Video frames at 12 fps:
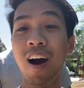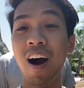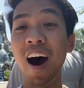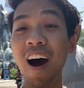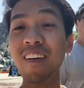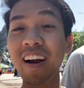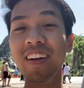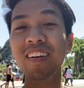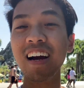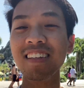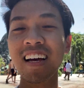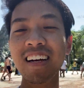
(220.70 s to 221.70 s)
All right, you
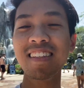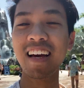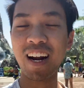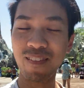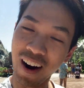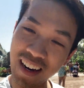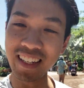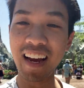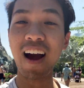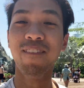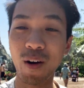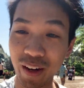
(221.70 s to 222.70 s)
guys, that's the end of our day
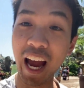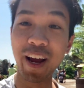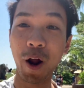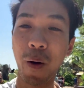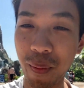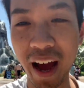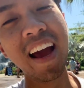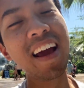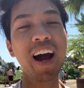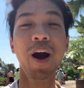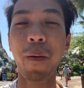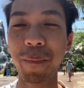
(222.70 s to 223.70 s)
at Volcano Bay.
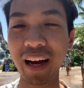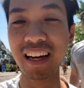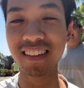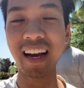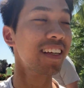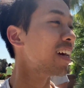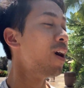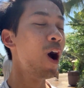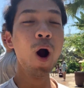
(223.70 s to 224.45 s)
I hope you guys liked it.